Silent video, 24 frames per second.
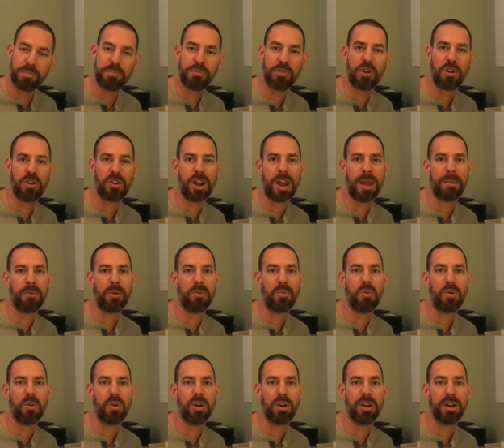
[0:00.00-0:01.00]
Program
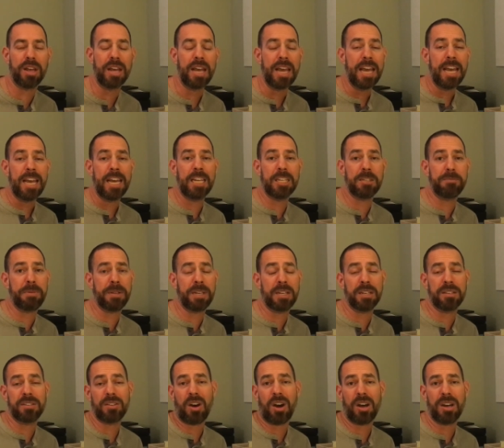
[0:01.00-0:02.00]
award is
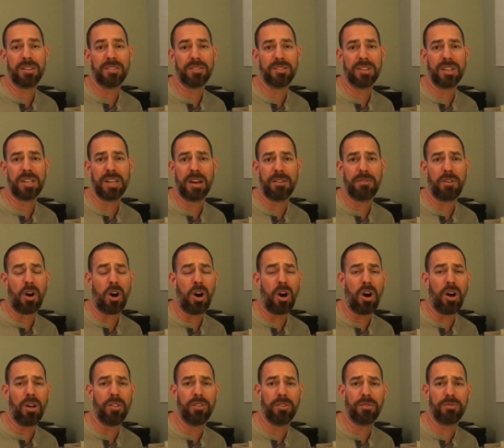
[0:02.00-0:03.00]
because honestly, of
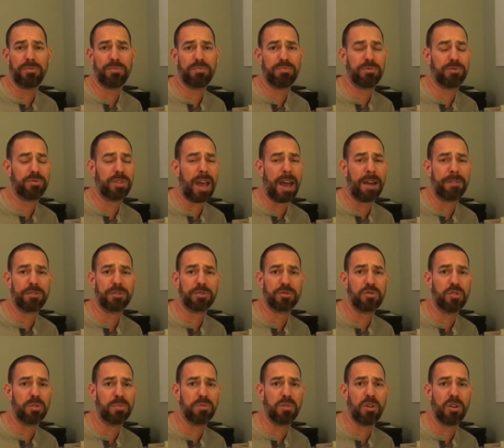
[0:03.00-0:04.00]
all the after
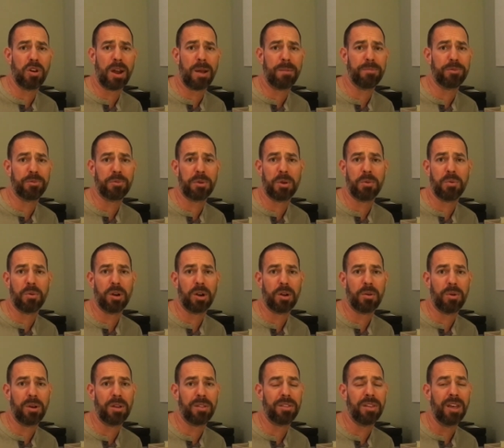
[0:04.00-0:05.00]
school programs that we work
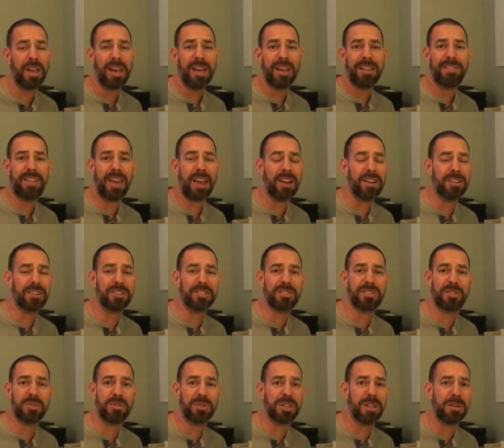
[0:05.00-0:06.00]
with, they are just
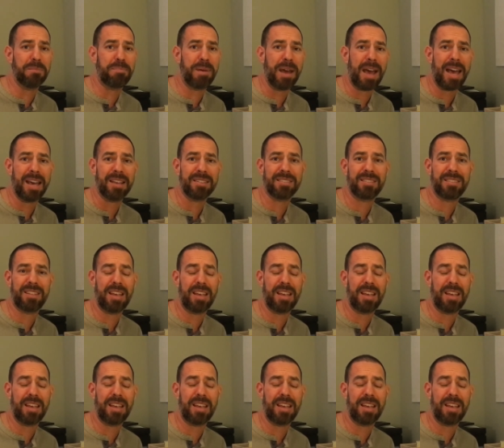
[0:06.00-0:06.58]
doing the best.